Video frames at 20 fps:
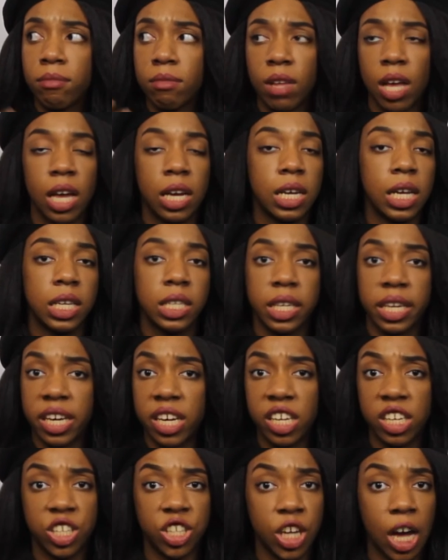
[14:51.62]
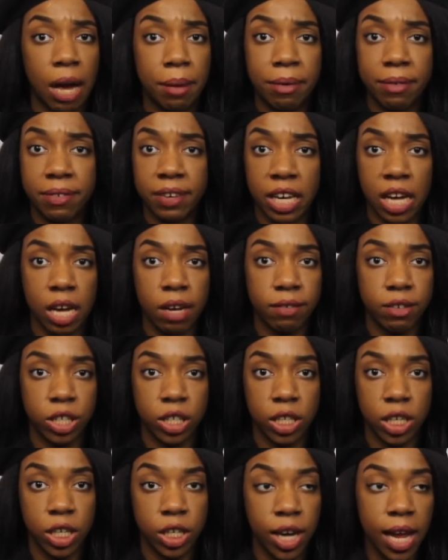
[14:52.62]
It does a good job of a cover
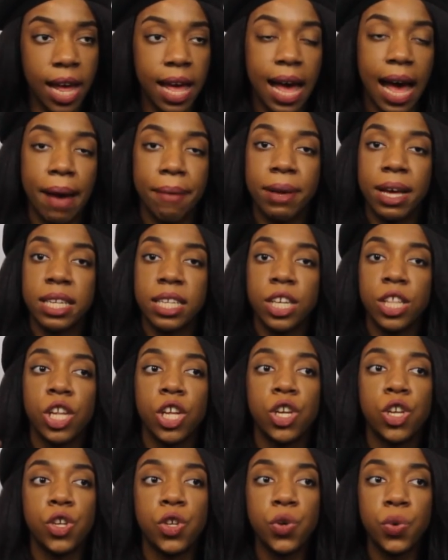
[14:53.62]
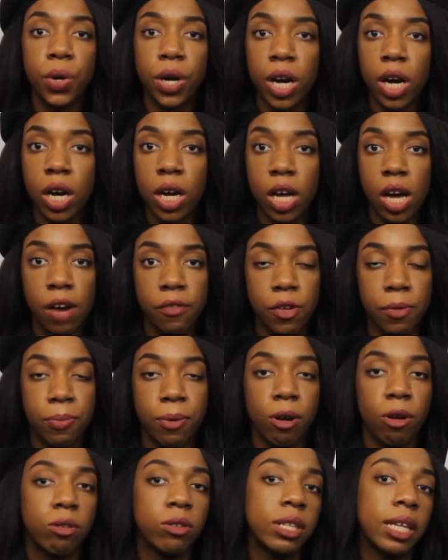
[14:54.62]
stitch. I'm guessing the newer Cover
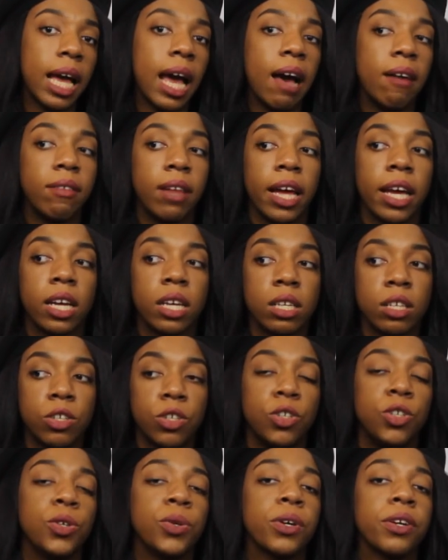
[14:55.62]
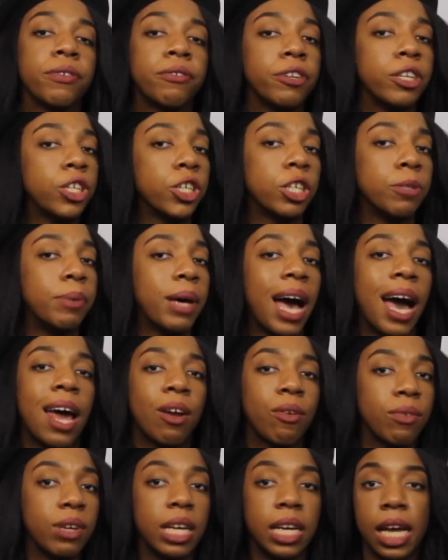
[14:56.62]
Pros, they have like newer features, but I
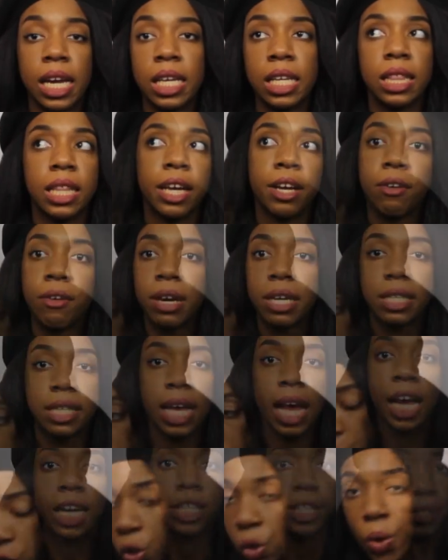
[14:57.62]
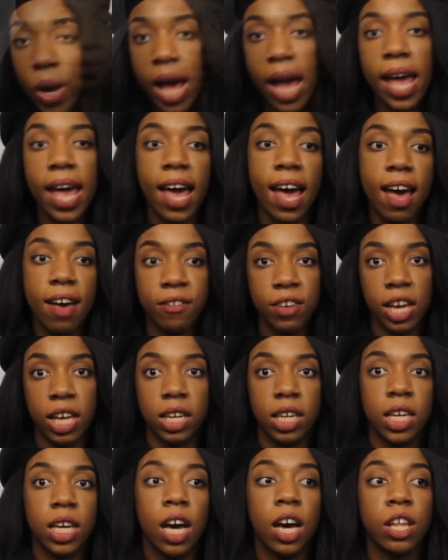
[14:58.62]
don't need anything crazy. Do I have
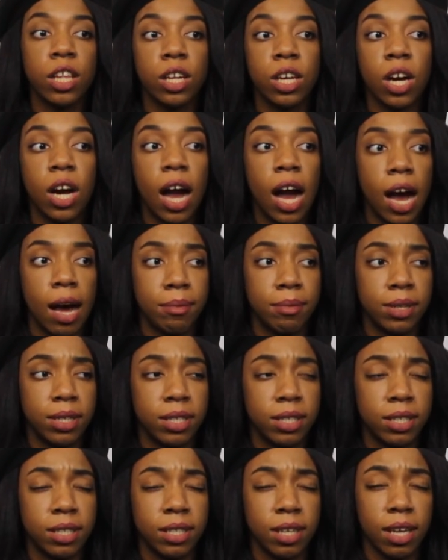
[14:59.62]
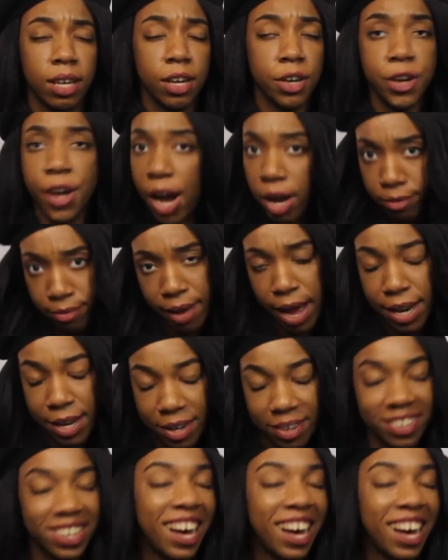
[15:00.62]
any other hobbies? No, I don't.